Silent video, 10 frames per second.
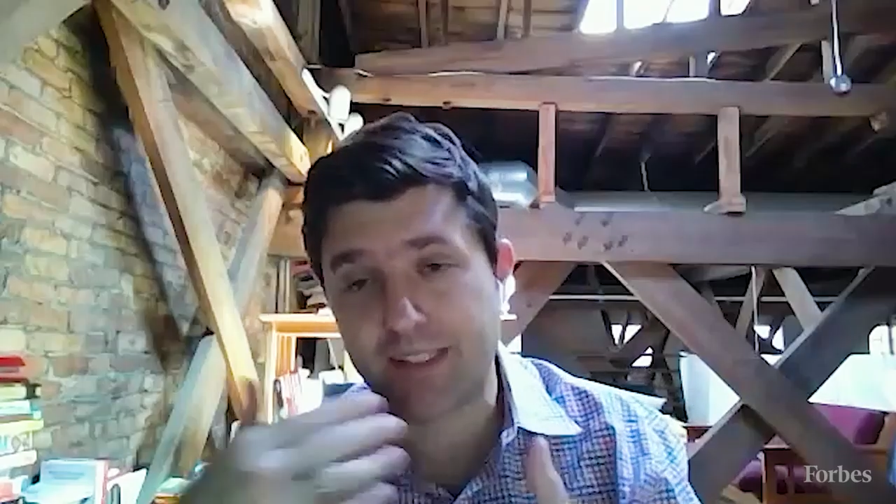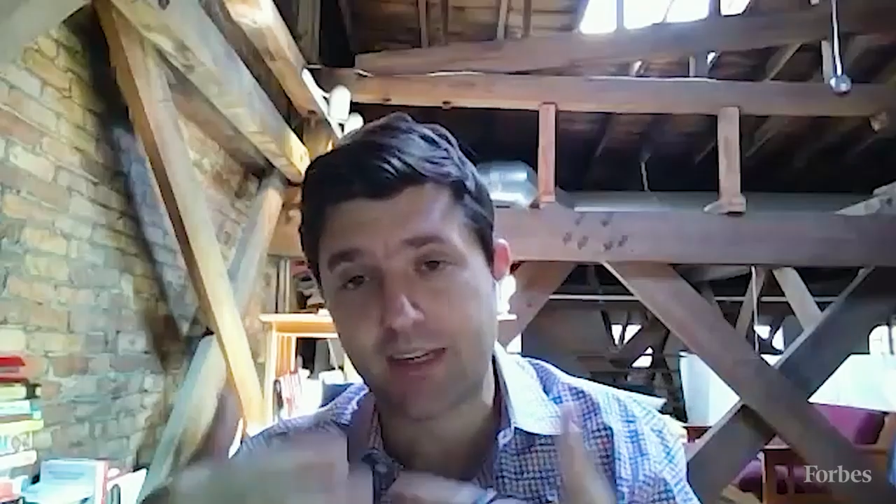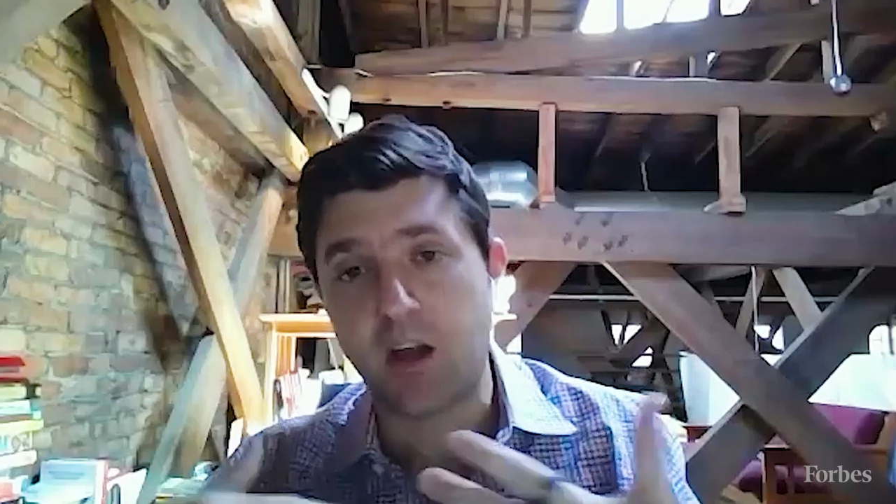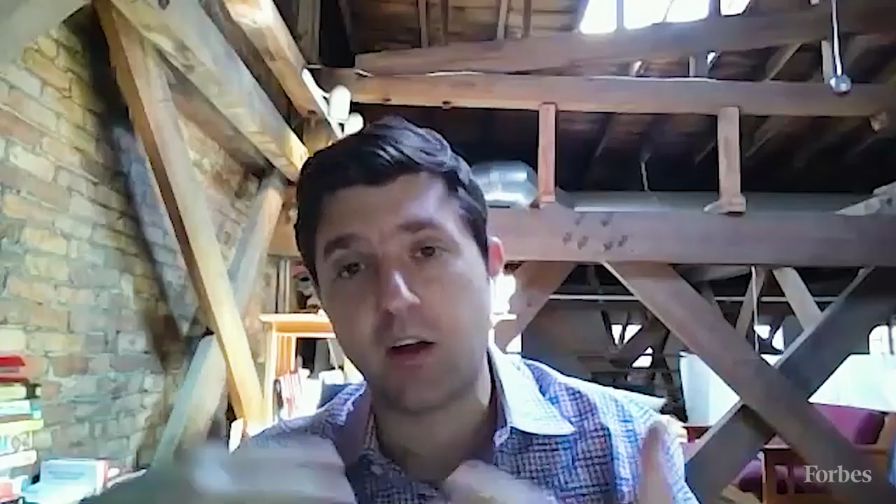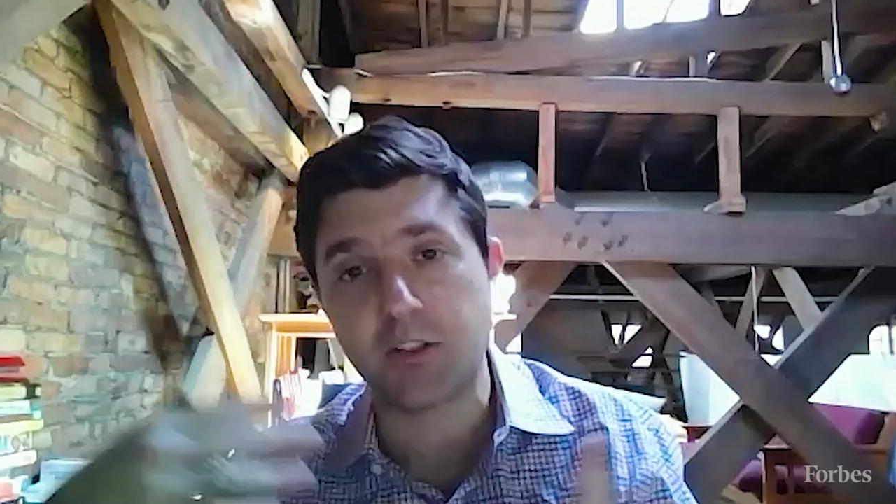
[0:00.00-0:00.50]
the
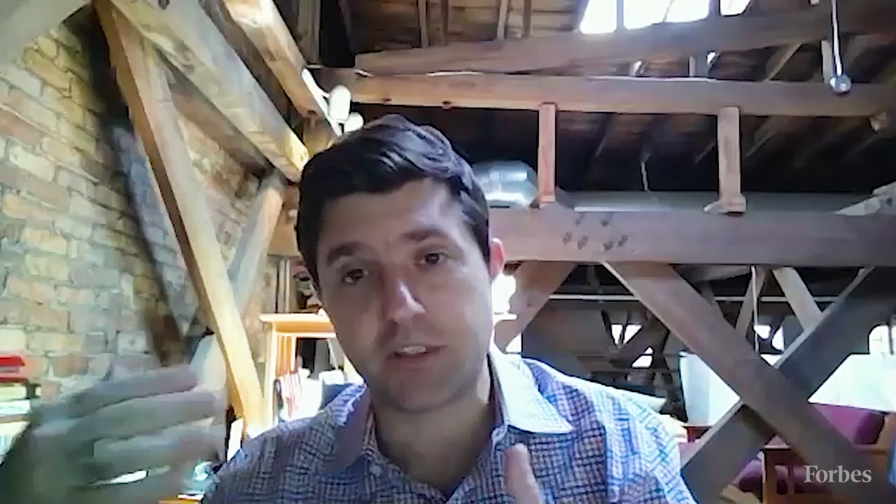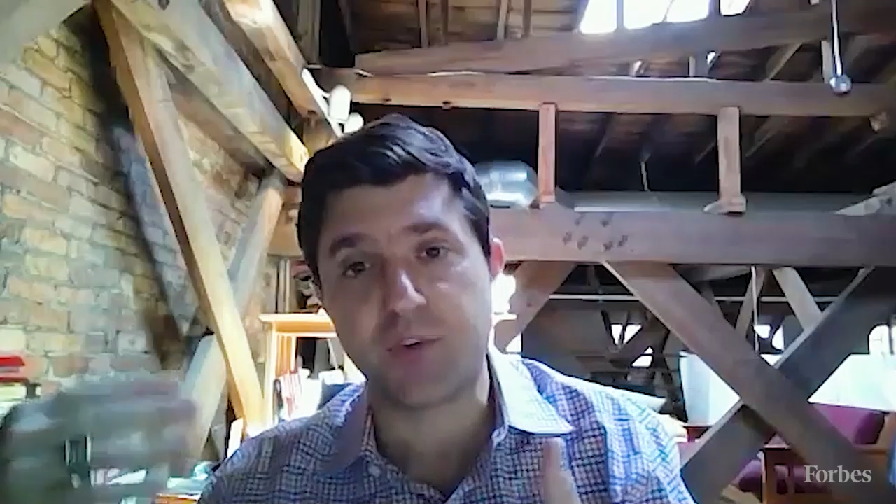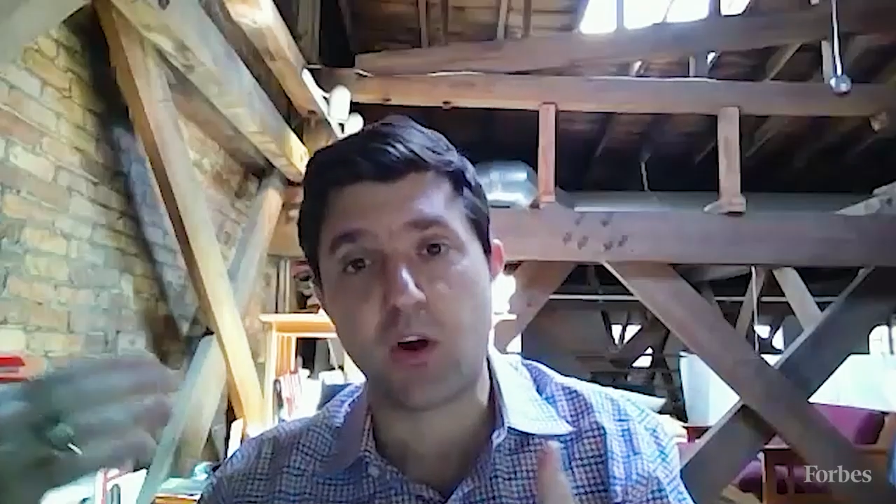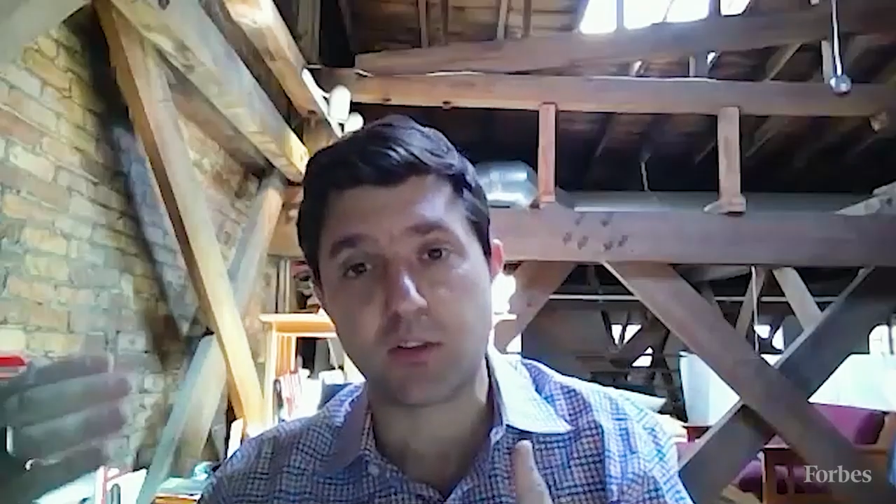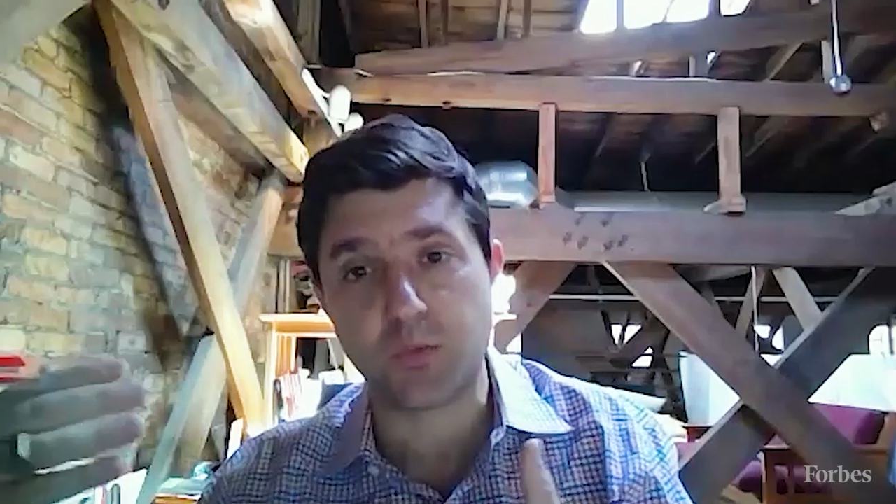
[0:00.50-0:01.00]
technology as
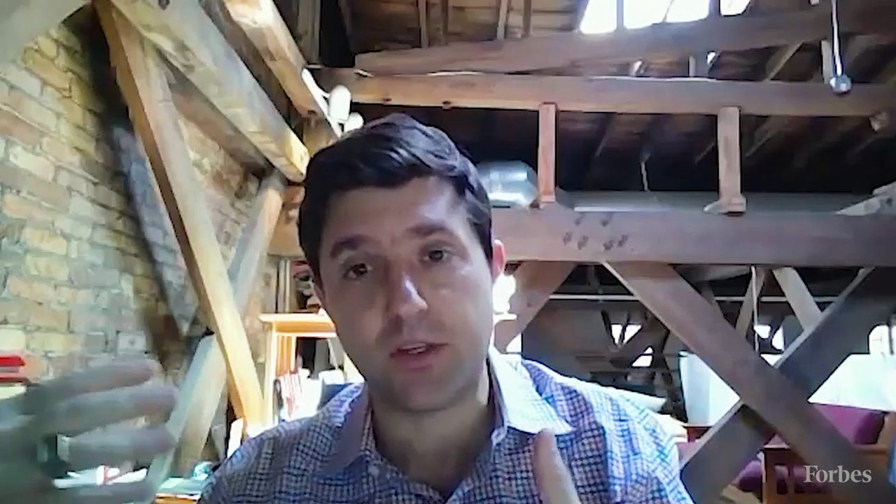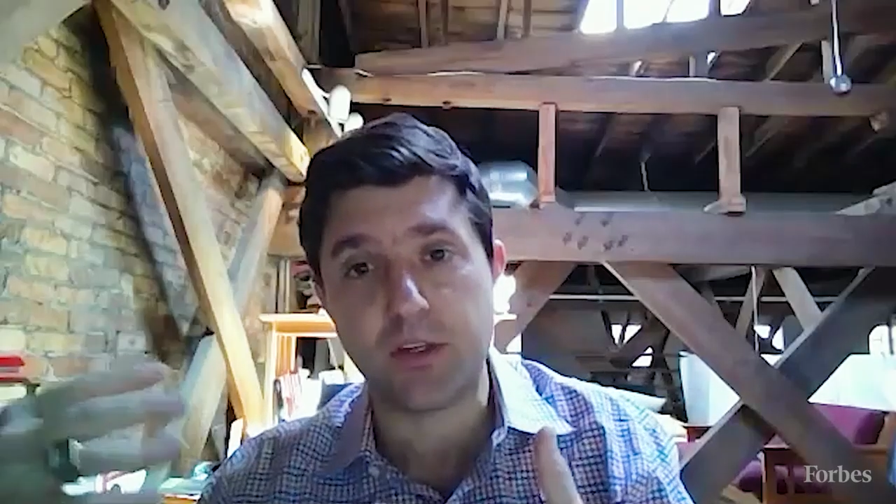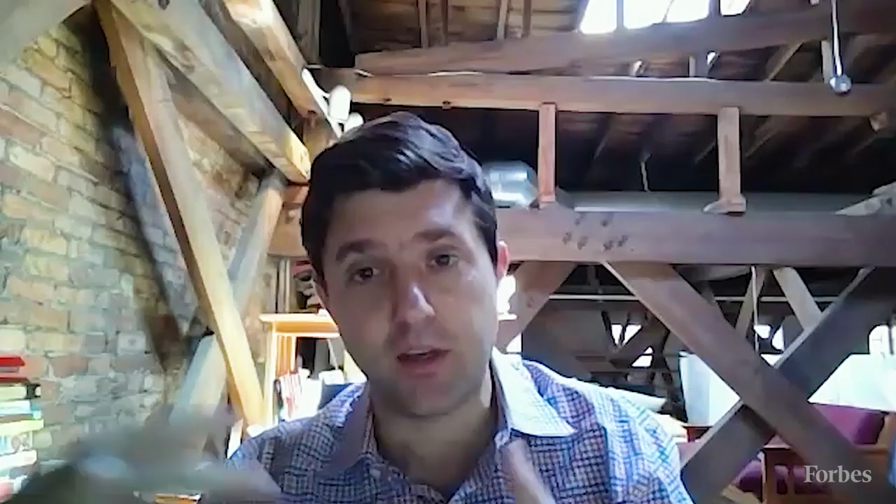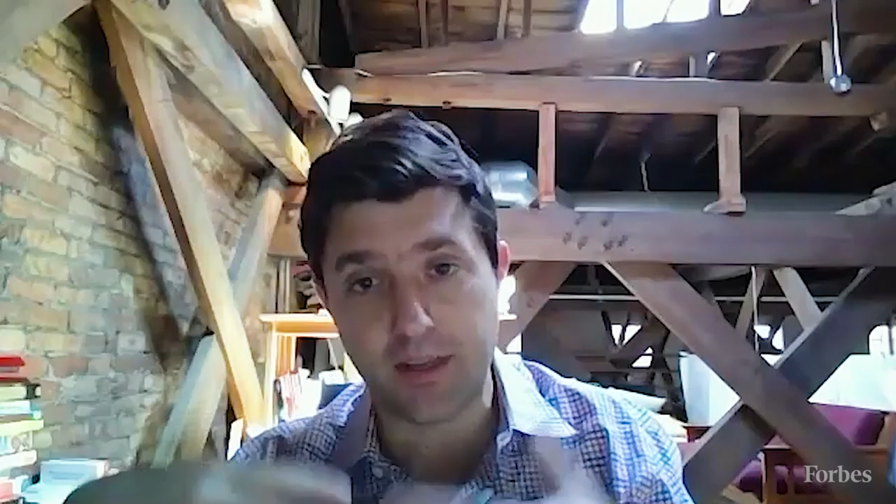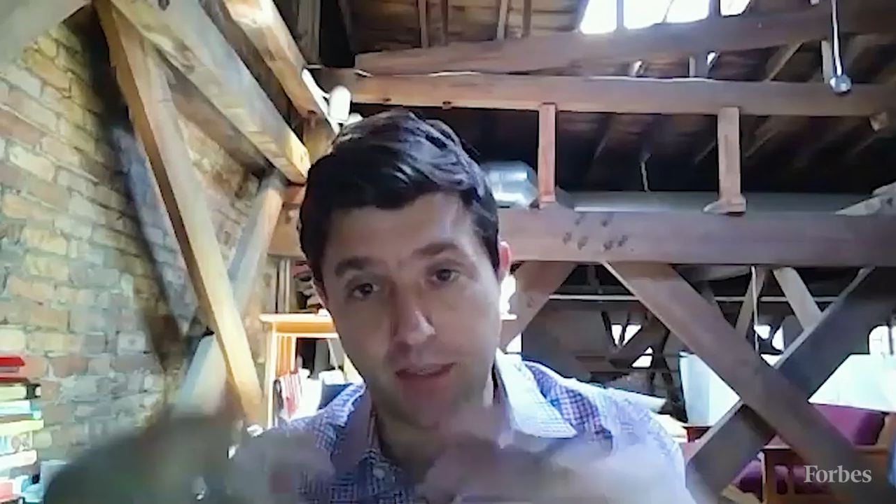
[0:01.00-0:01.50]
far as we
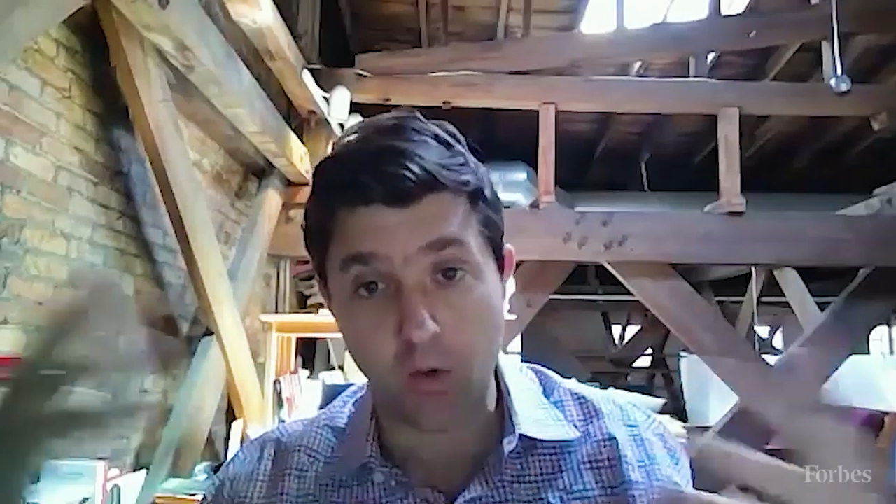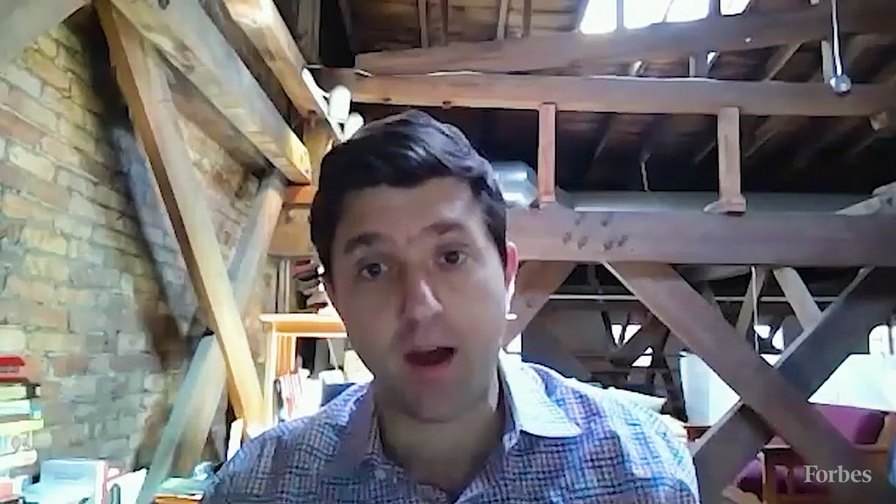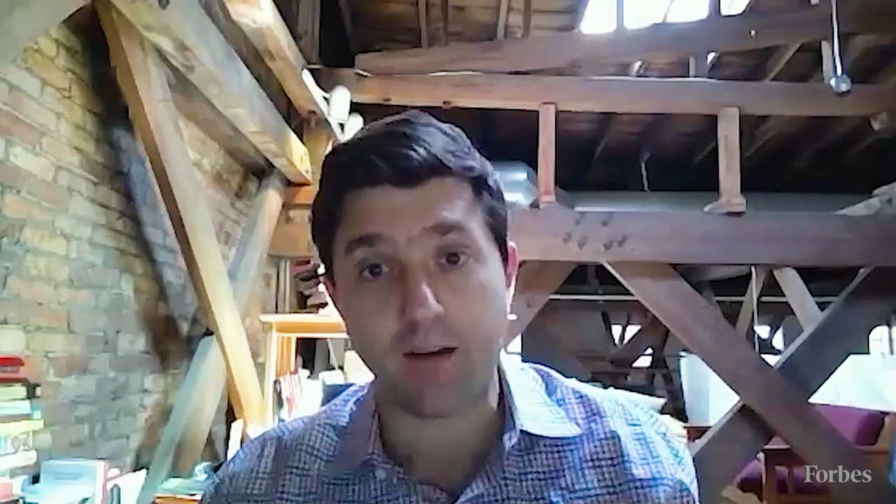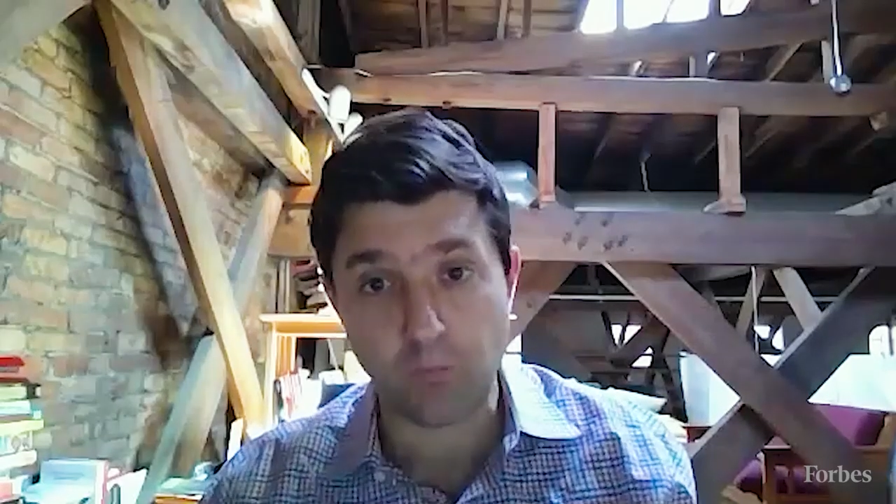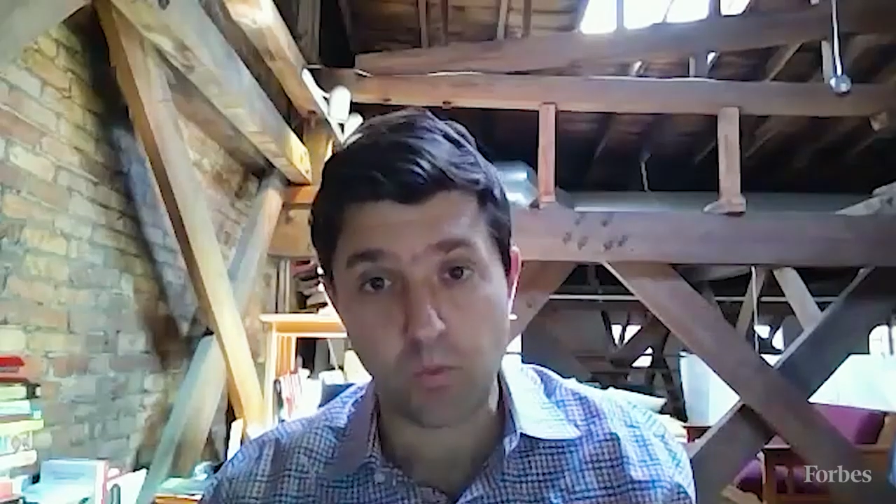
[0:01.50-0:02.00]
could and then go
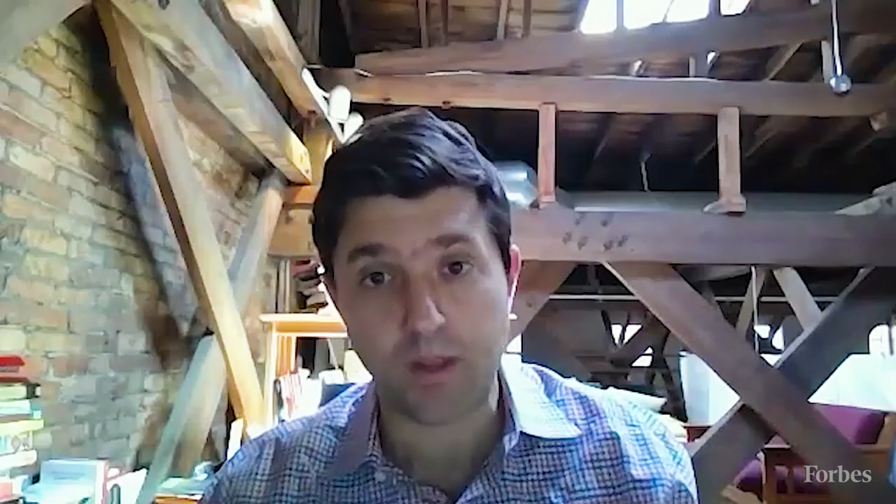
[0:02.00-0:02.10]
out and